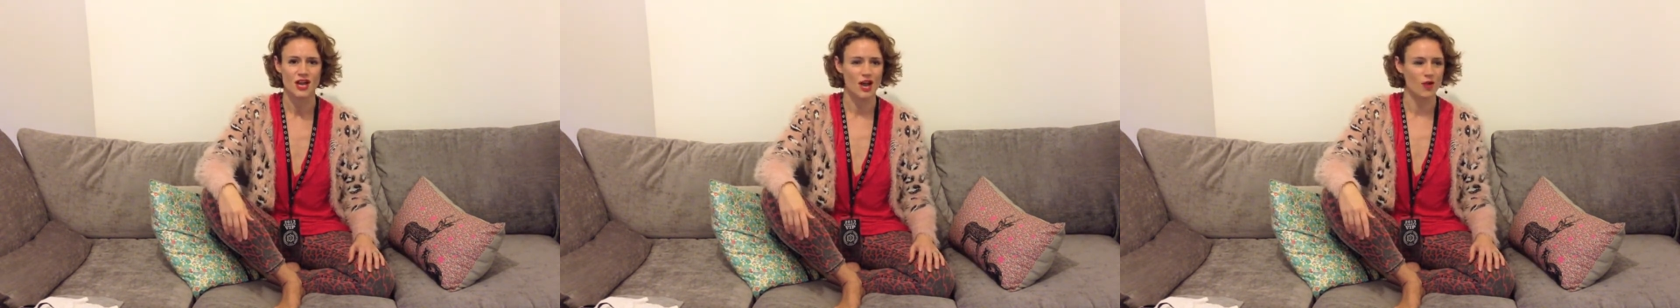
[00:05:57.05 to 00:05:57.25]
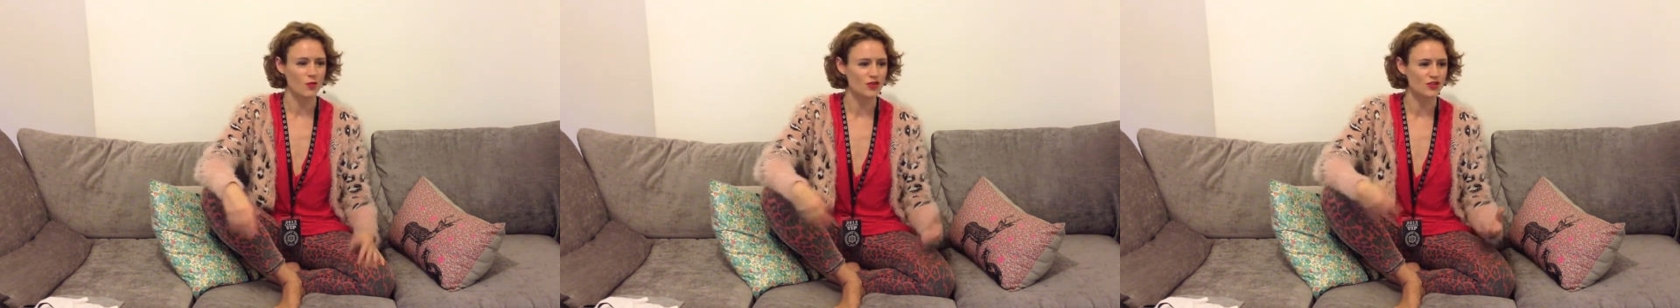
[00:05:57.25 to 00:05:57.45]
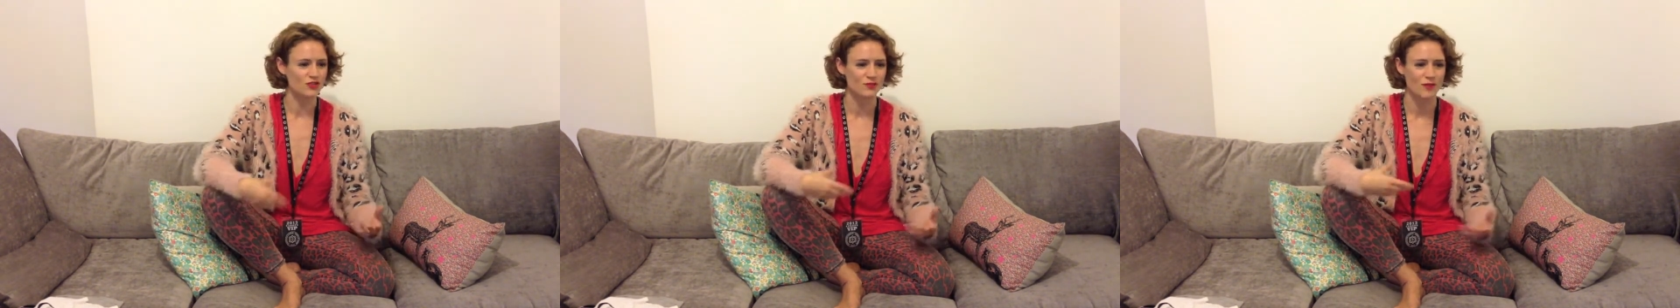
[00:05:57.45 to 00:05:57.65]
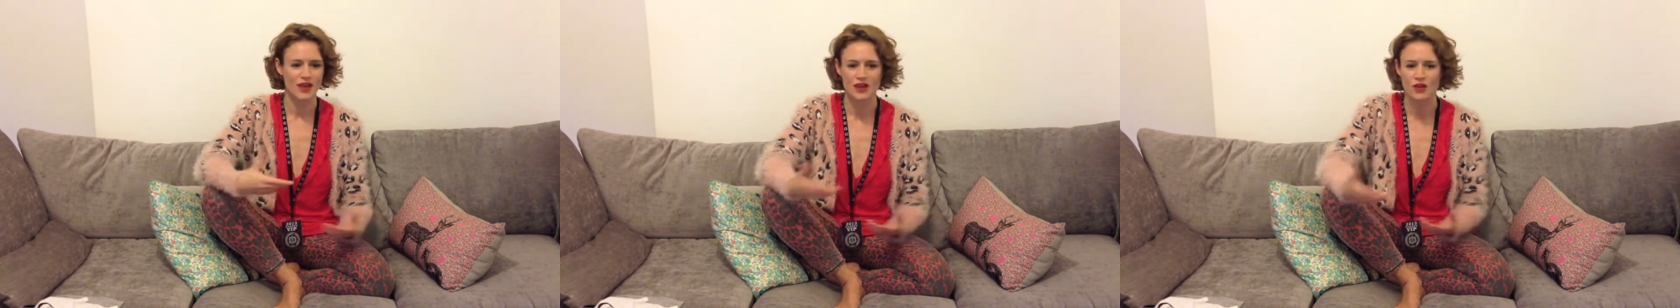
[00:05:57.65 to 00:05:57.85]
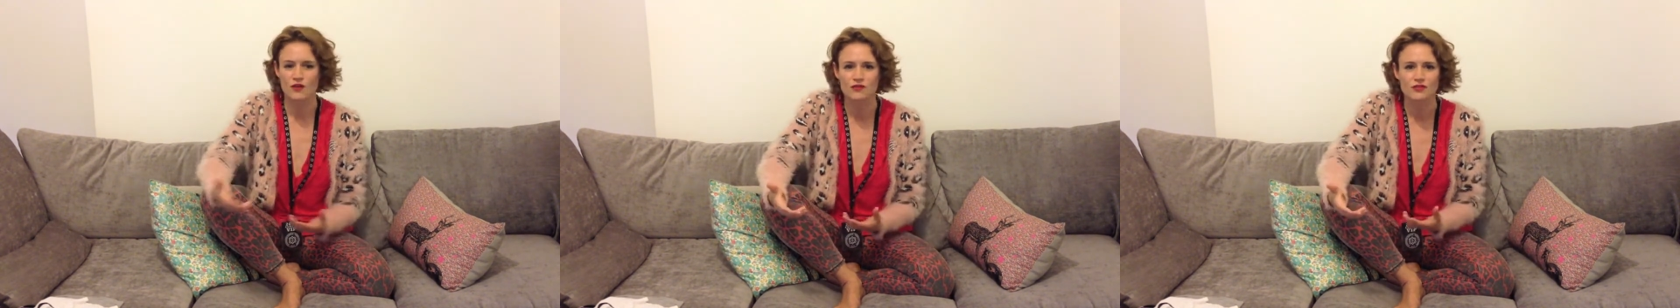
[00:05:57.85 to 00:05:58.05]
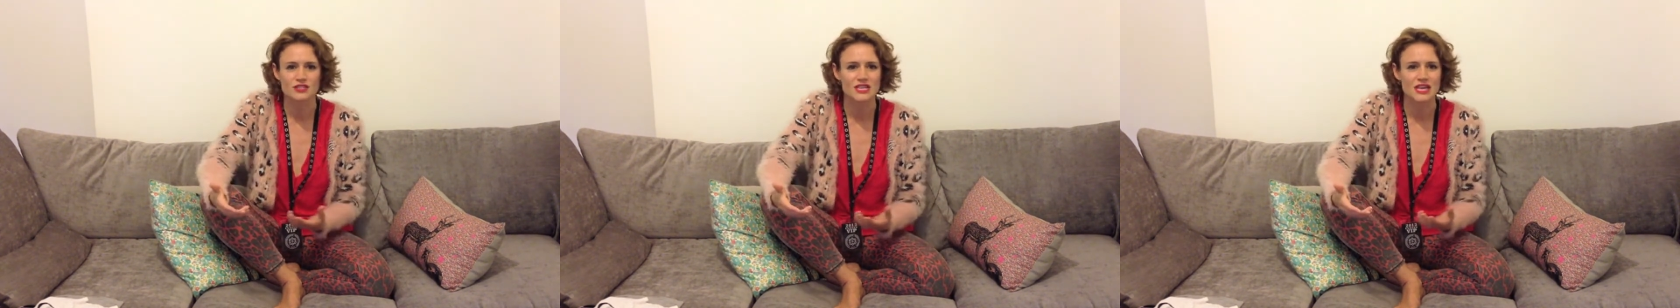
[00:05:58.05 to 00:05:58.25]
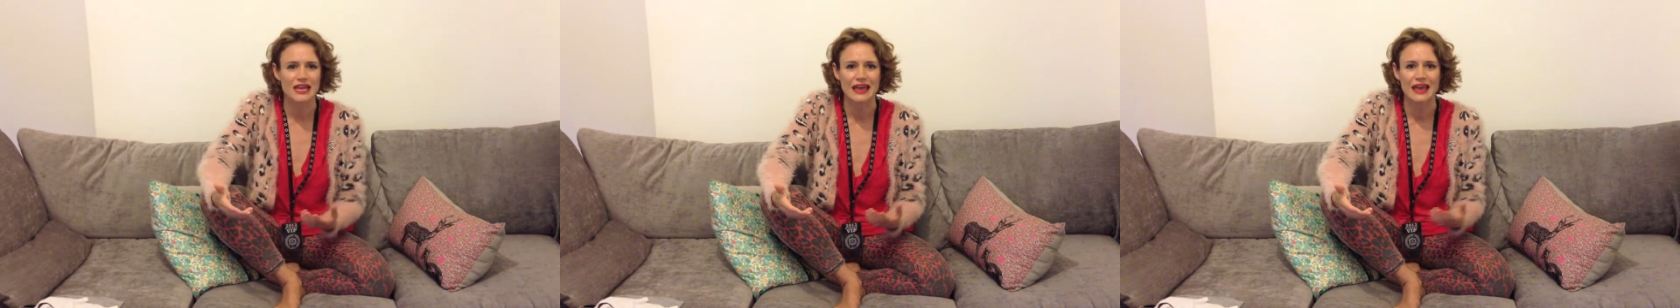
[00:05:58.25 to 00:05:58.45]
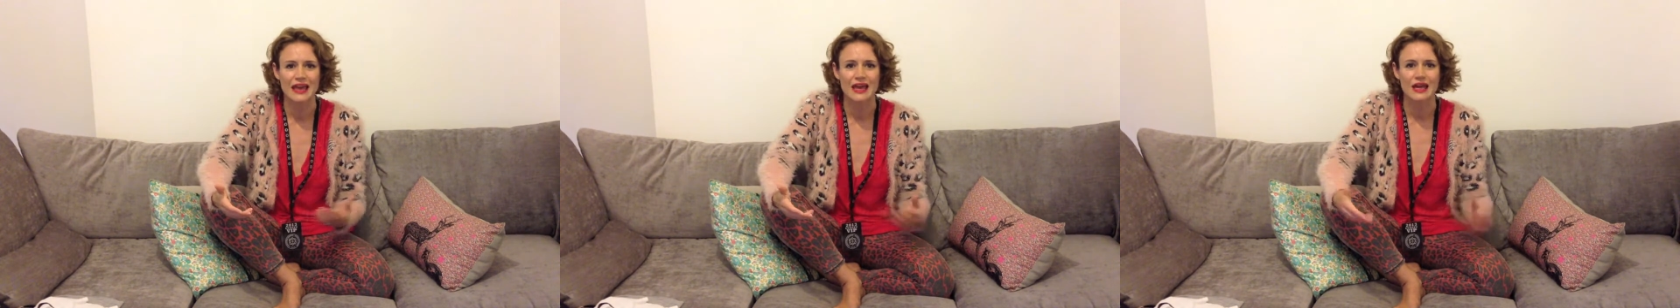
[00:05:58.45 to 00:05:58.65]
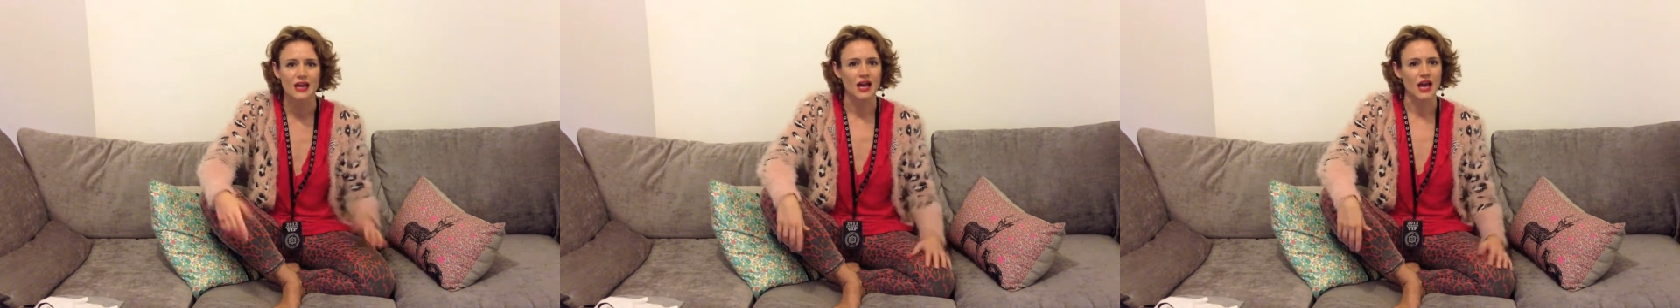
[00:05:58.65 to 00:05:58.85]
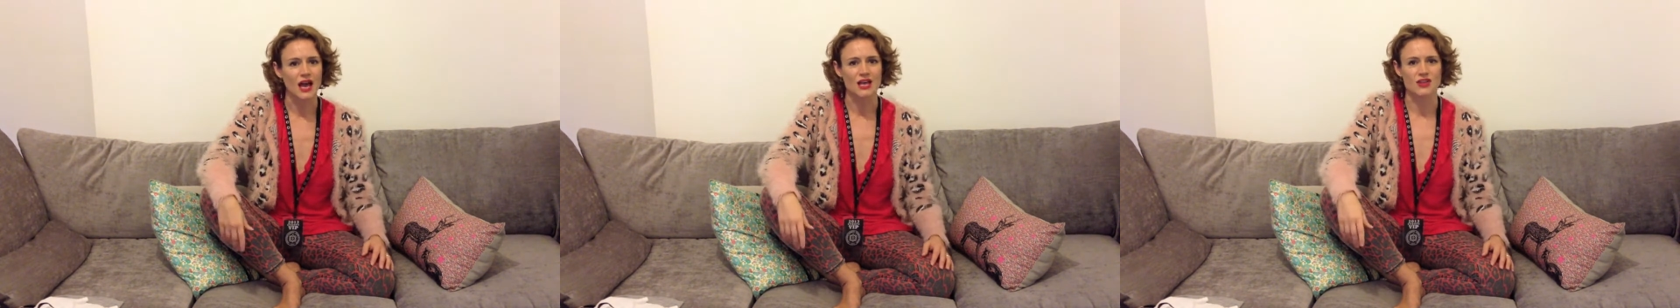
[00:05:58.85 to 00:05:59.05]
And when you've paid a lot for a ticket
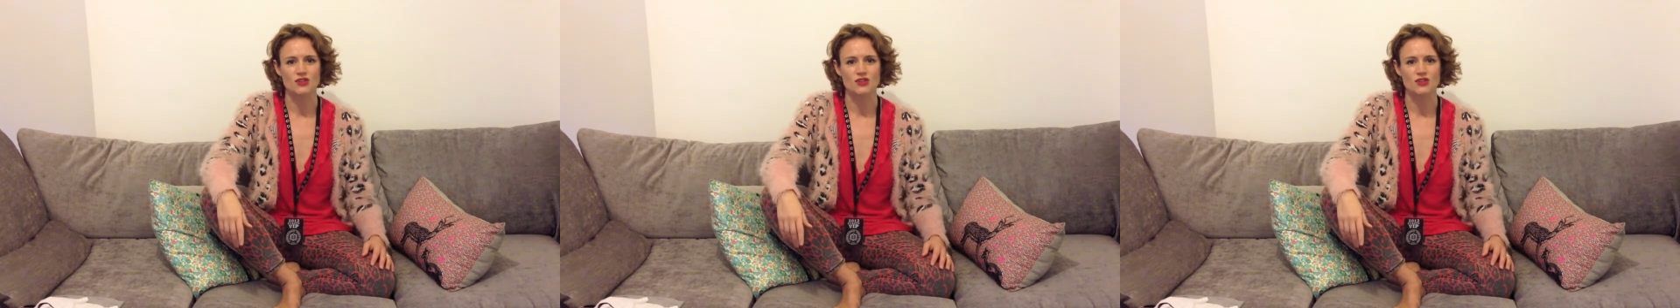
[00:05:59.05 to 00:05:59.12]
and